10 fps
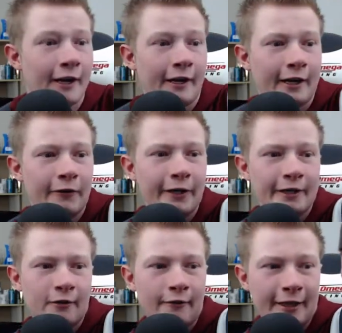And here it
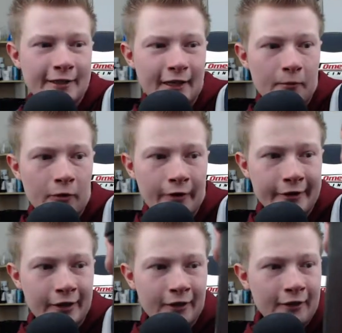is on this camera.
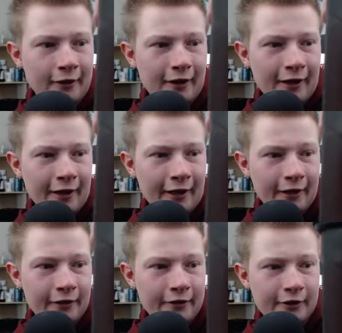
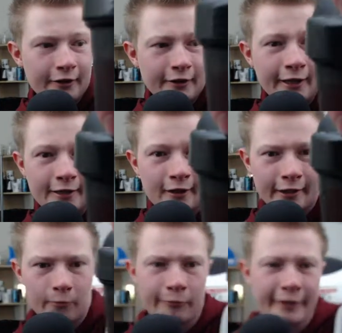And yeah, it's
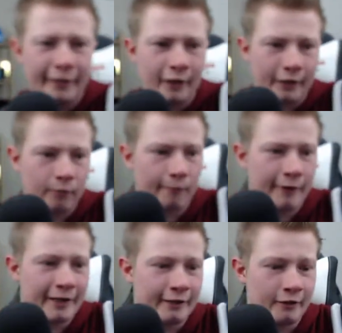like a really like
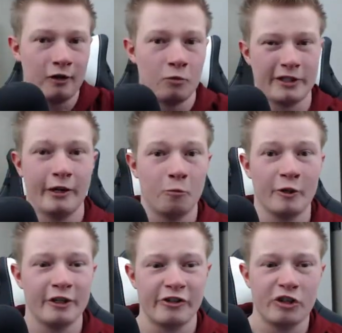red color, which I
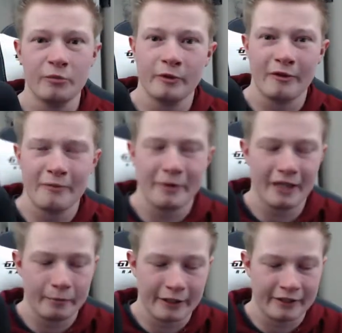would assume it would
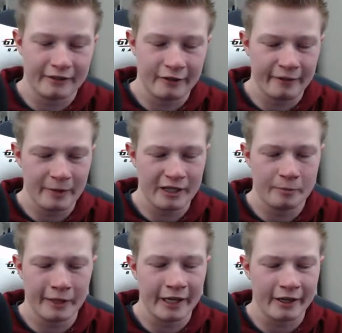be because uh, it's
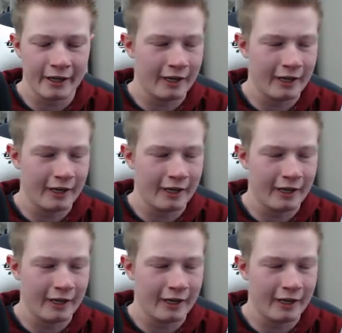pink,